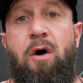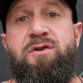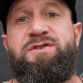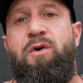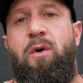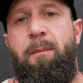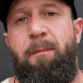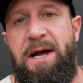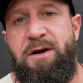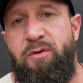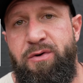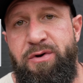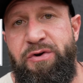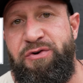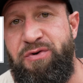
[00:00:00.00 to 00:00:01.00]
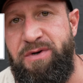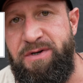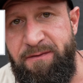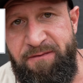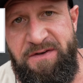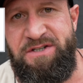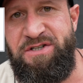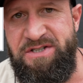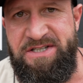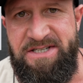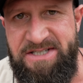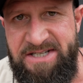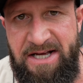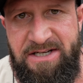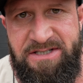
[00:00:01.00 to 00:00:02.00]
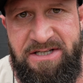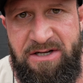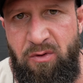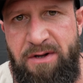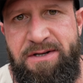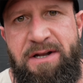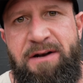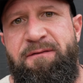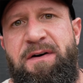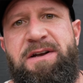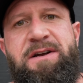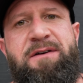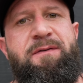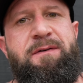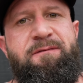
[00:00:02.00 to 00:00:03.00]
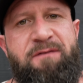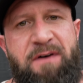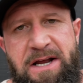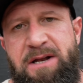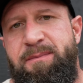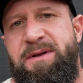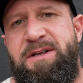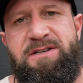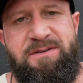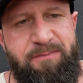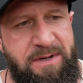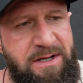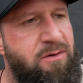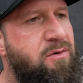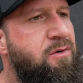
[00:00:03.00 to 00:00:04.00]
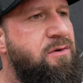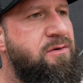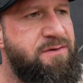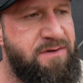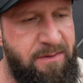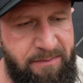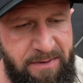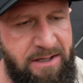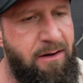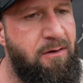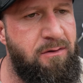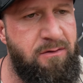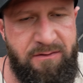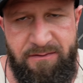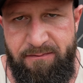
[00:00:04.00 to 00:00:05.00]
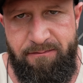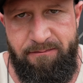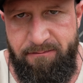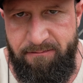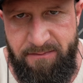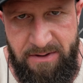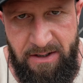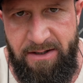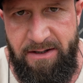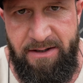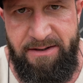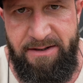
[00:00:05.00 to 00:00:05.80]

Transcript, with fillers: Also, a micronutrient deficiency test that will identify different vitamins, minerals, aminos, yada, yada,